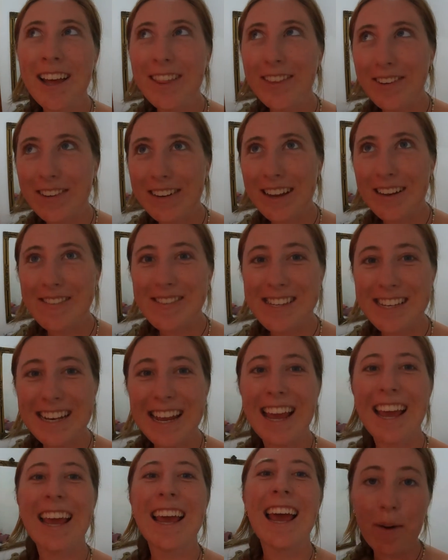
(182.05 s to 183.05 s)
3 times a
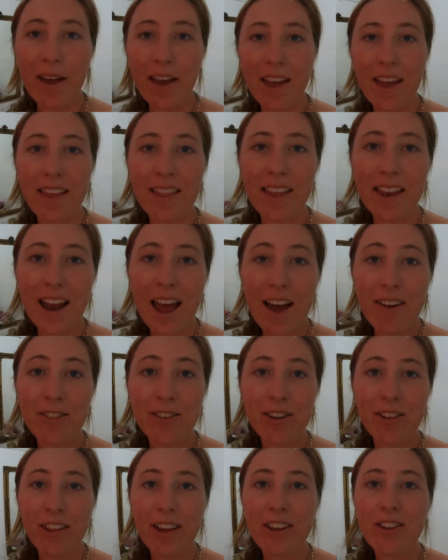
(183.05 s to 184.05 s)
day. But then
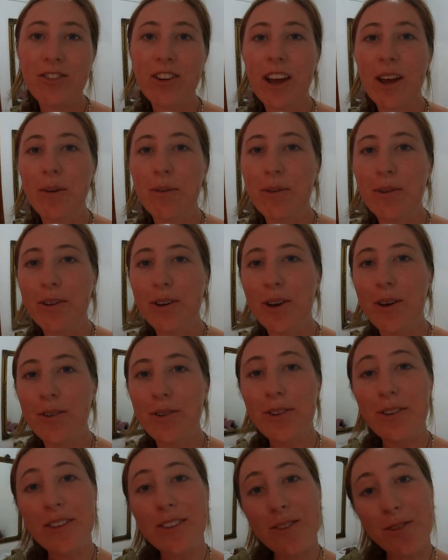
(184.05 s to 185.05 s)
after lunch, I will go
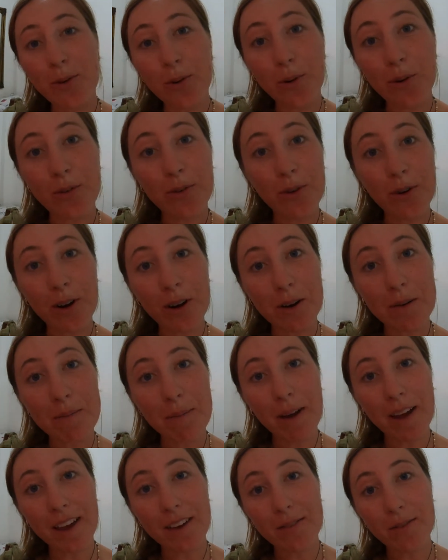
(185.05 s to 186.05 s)
to the school for
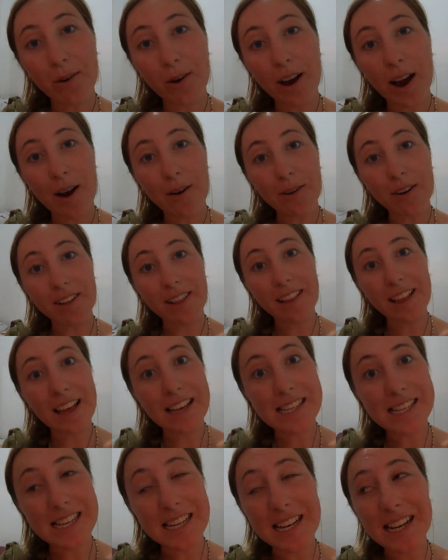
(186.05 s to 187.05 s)
my 4-hour
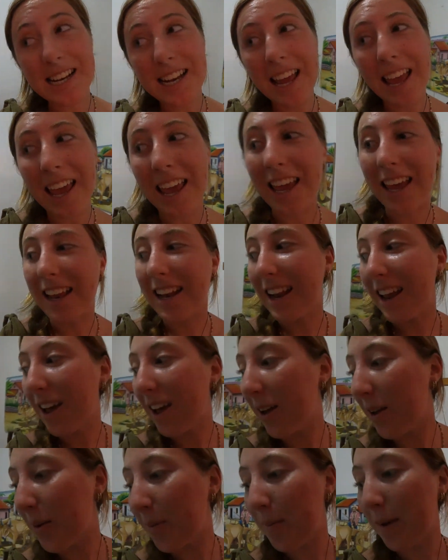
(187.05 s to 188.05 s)
lesson, and
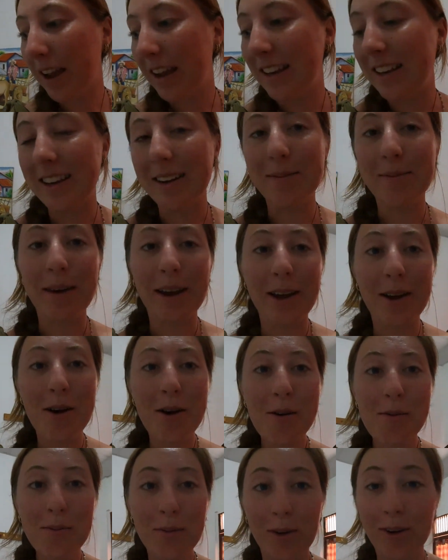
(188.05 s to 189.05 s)
I did my
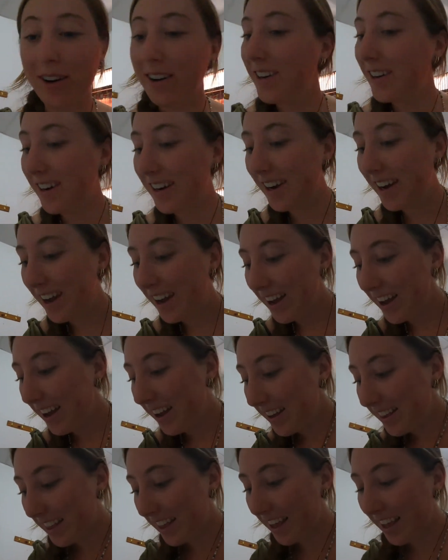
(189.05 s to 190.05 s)
homework.
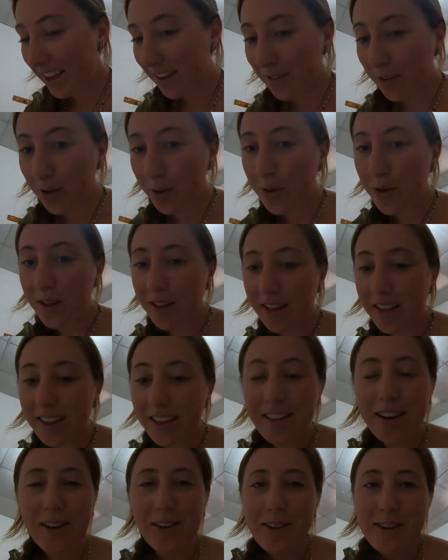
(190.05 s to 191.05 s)
They give you a
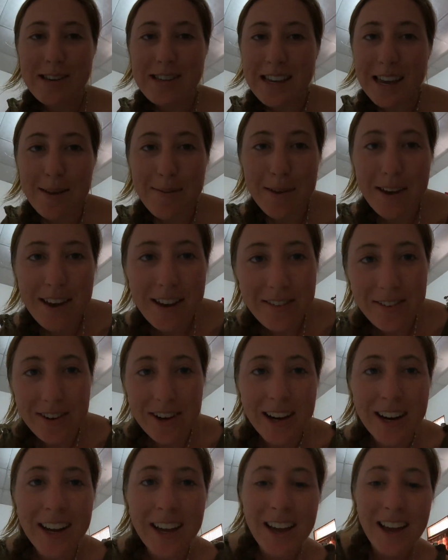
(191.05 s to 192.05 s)
little assignment
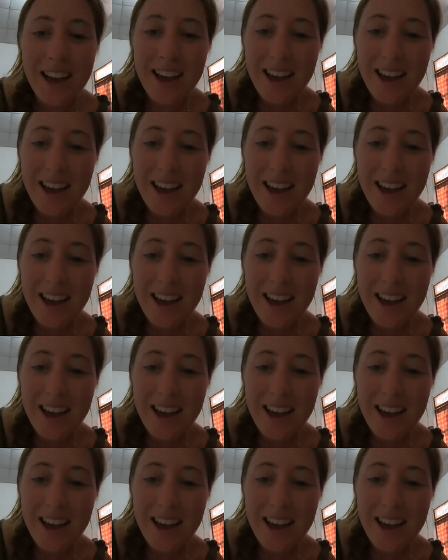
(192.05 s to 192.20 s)
every